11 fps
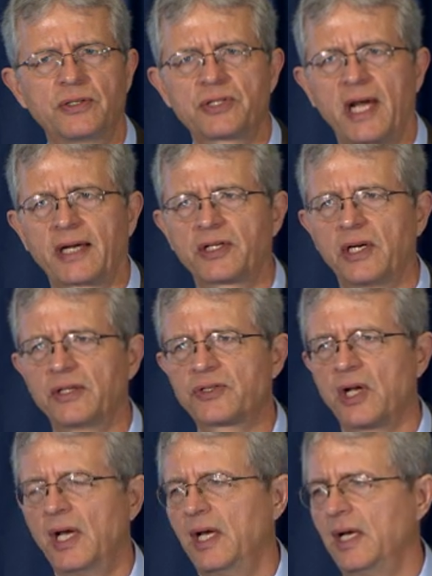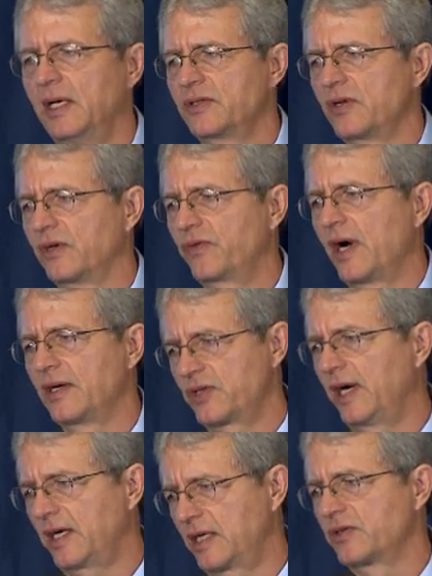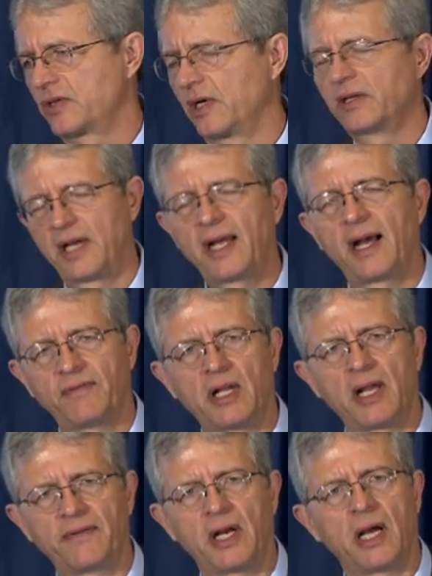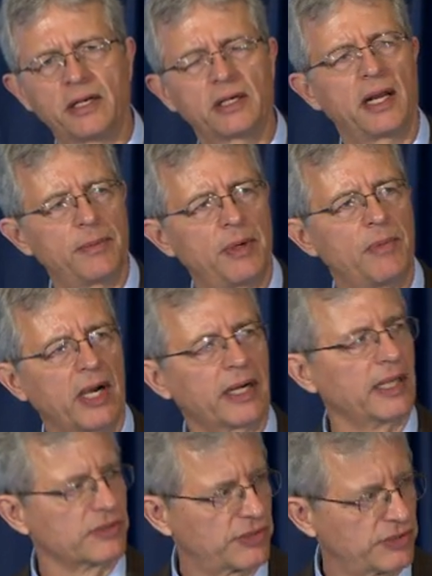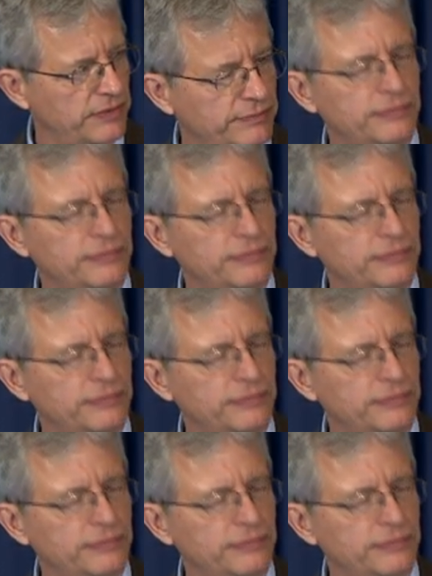sectors. So as far as they're concerned, they have 1,100 labor markets.